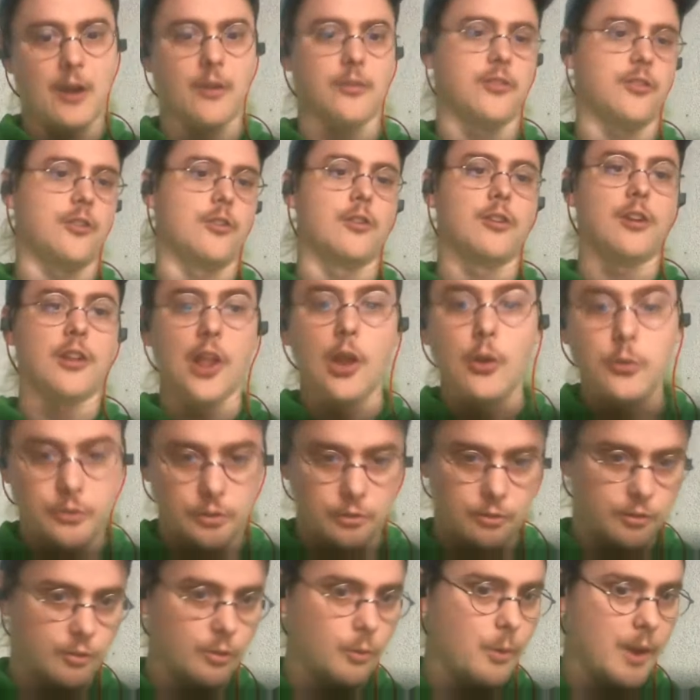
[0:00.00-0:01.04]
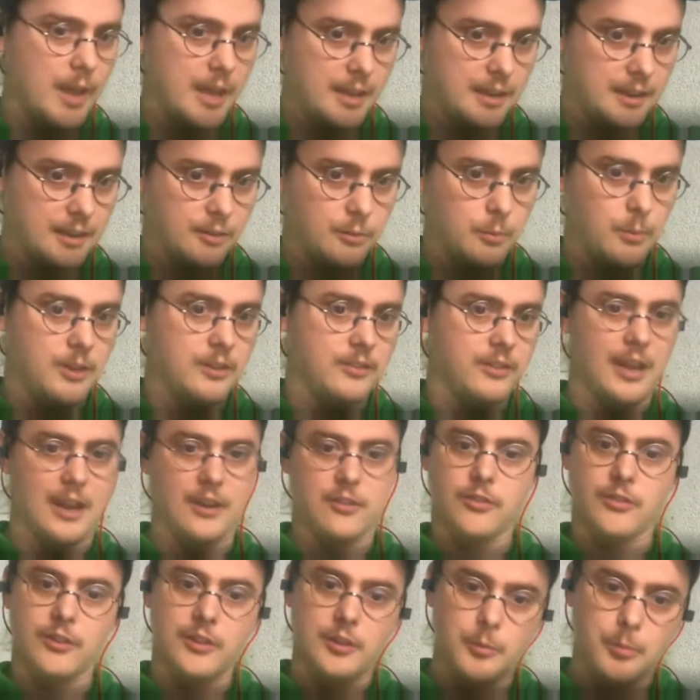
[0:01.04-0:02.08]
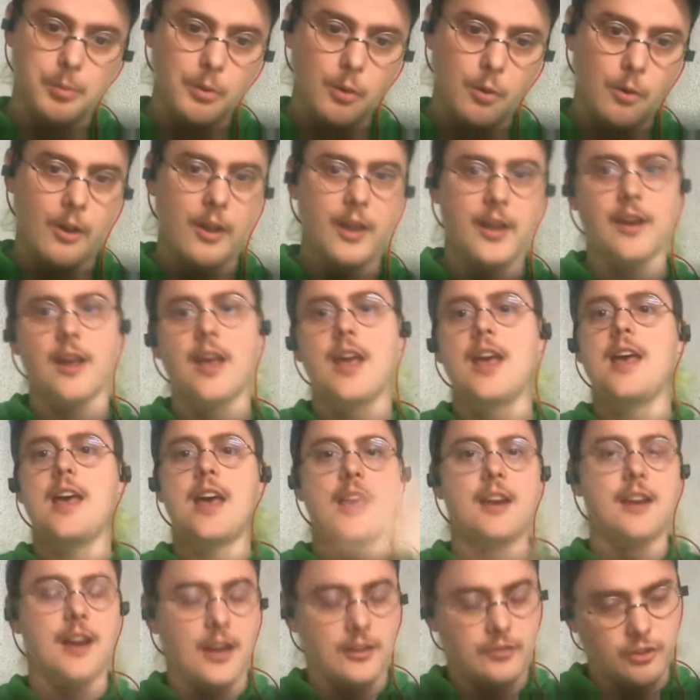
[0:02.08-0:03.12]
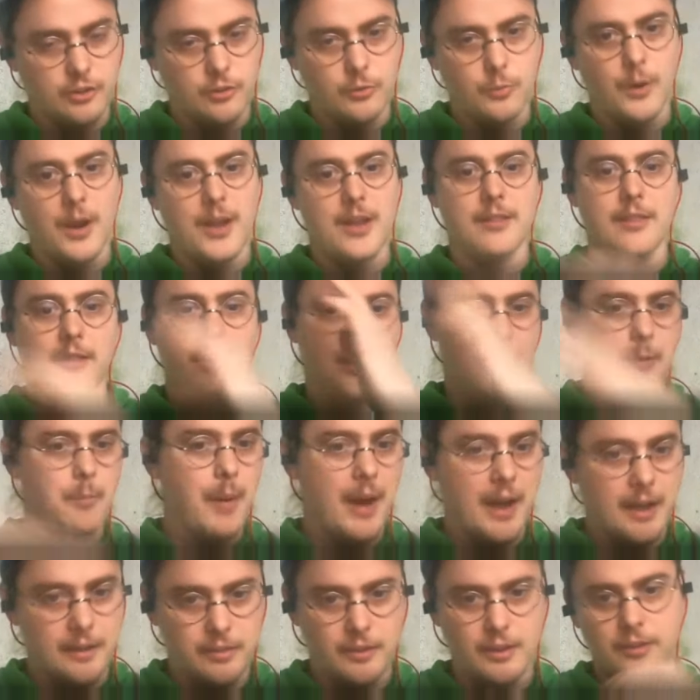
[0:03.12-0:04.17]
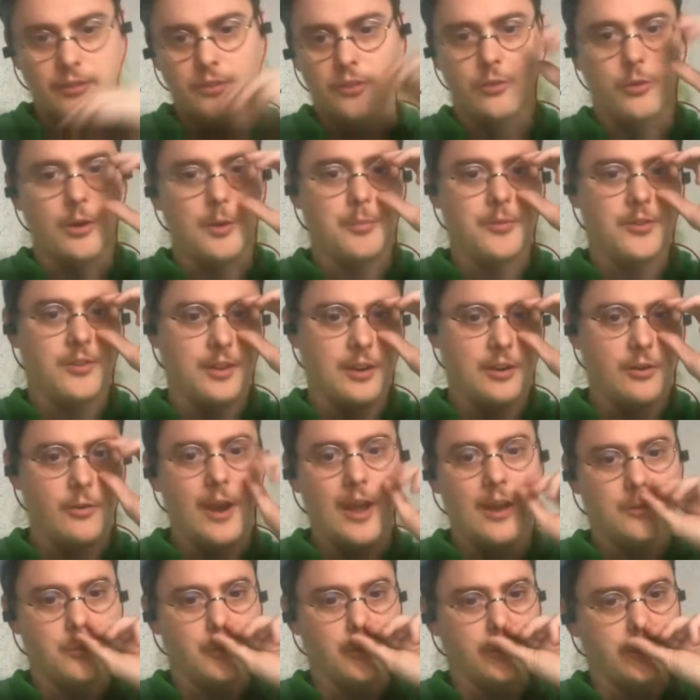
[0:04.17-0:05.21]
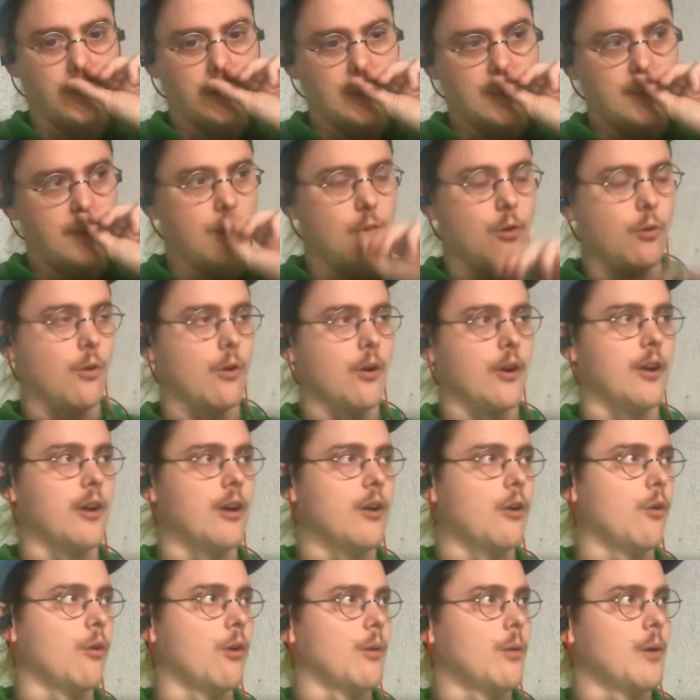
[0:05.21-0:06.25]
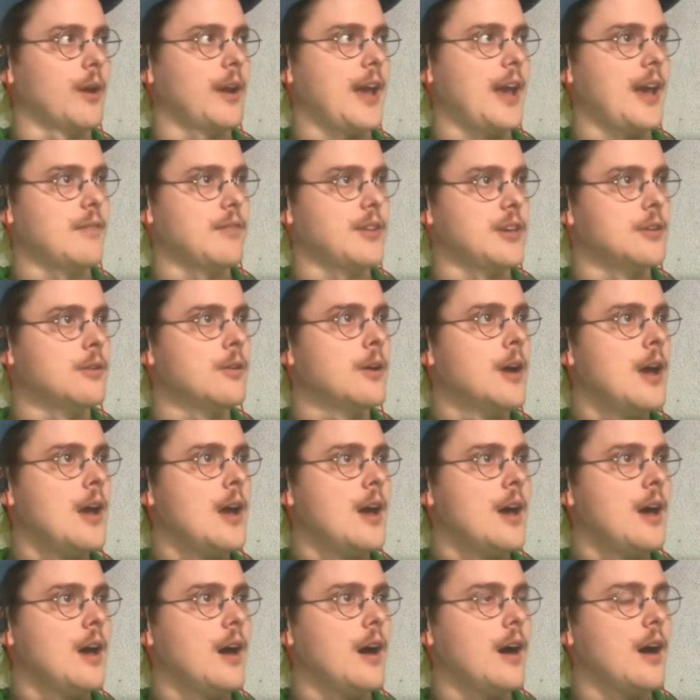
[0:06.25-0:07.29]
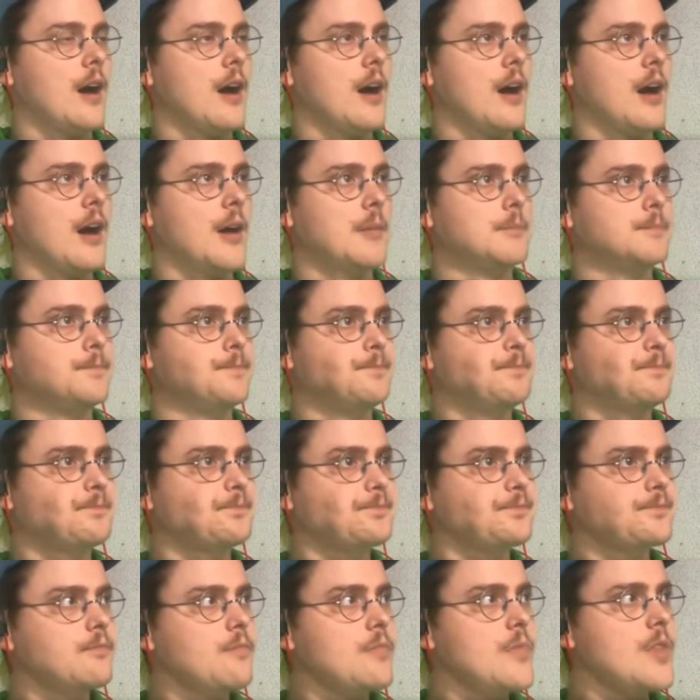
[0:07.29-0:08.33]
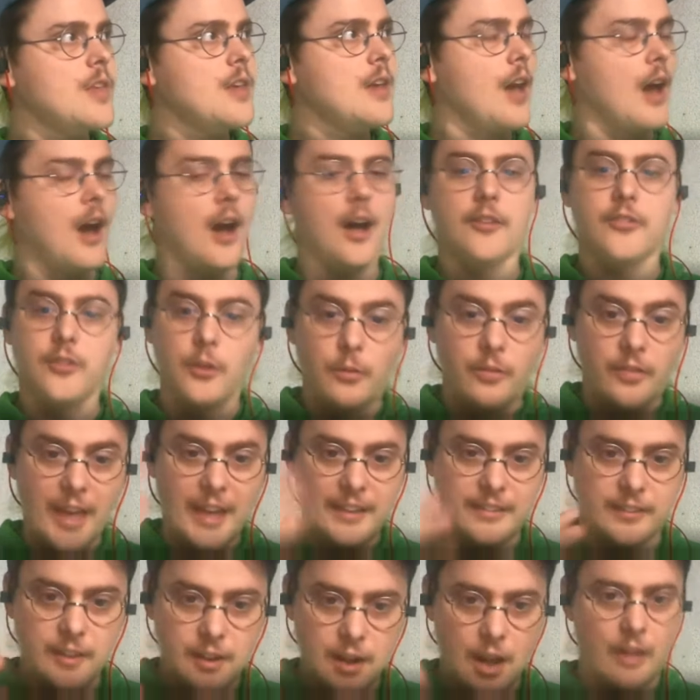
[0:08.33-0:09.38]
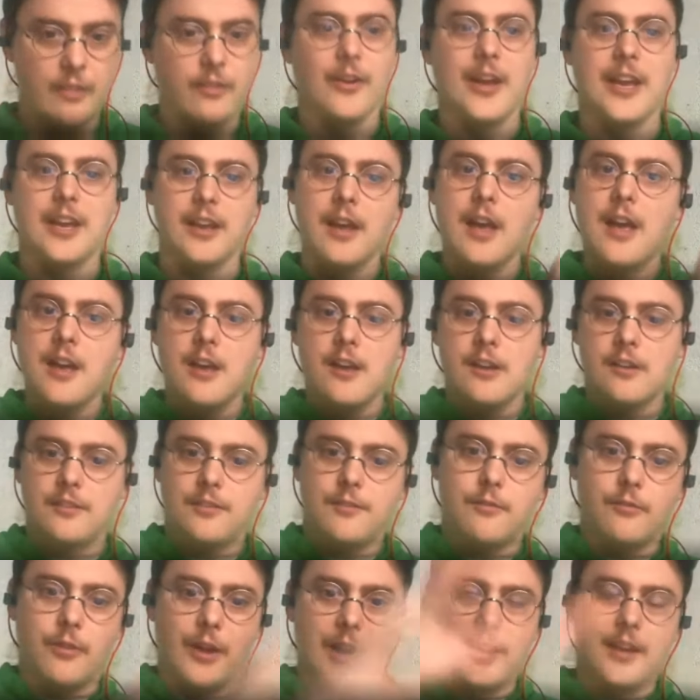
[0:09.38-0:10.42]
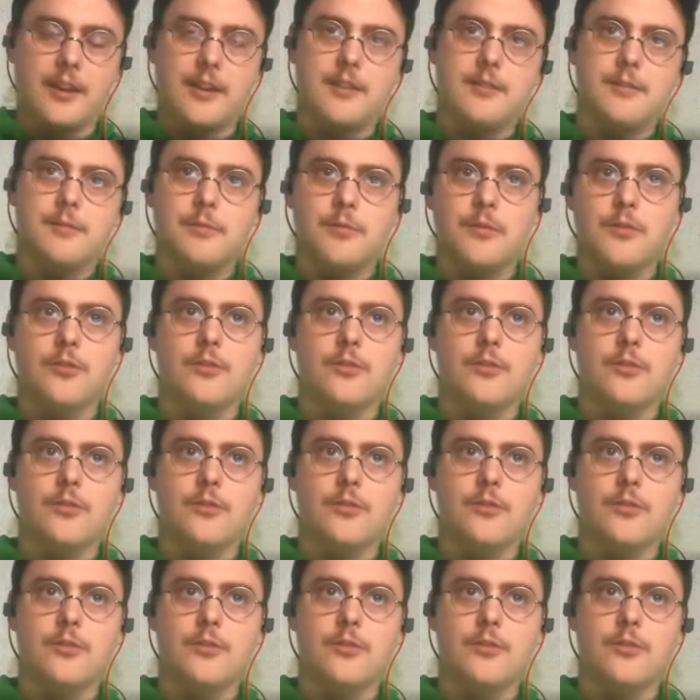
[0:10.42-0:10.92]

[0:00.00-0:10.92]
a browser closer to the way it is when it's actually deployed and not just write like Python scripts to interact with it or or what have you. Um, uh, so that's another like like